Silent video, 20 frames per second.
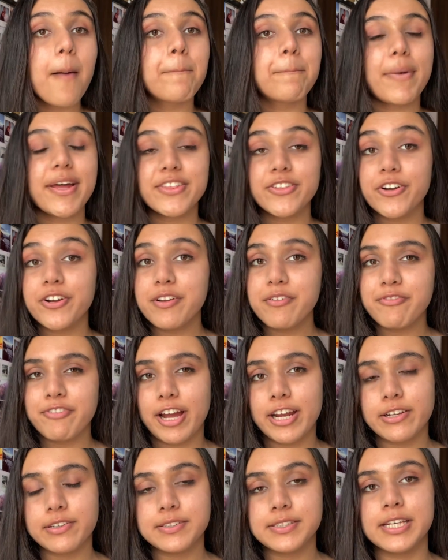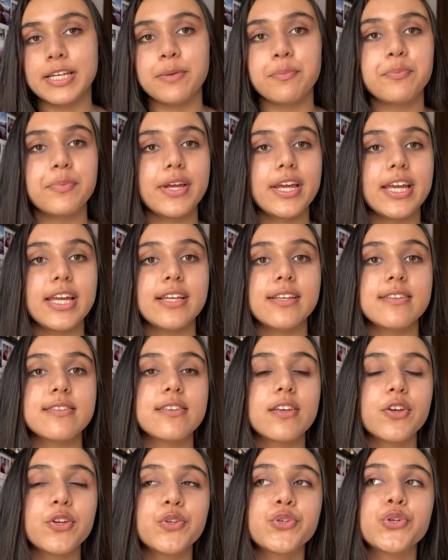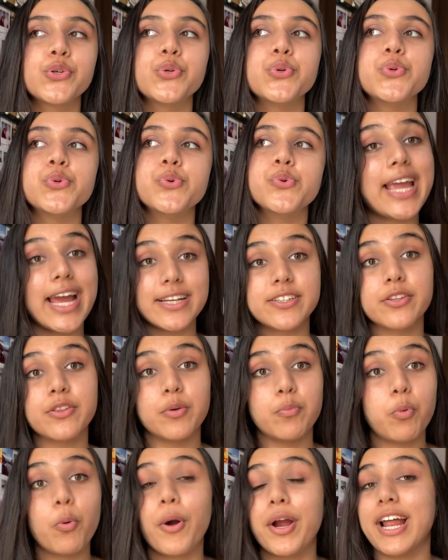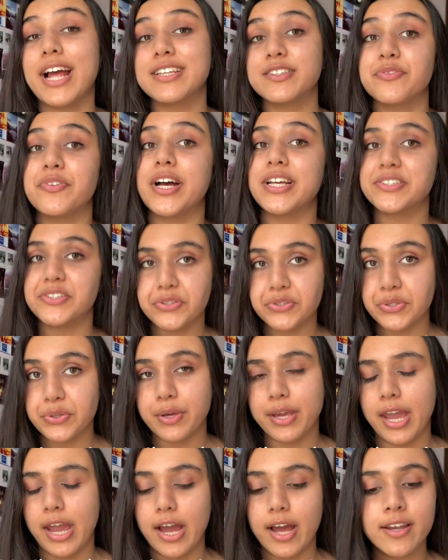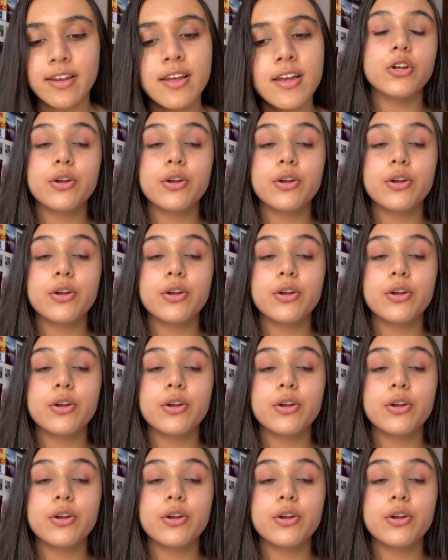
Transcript: My third and final tip is to get to the point as fast as you can.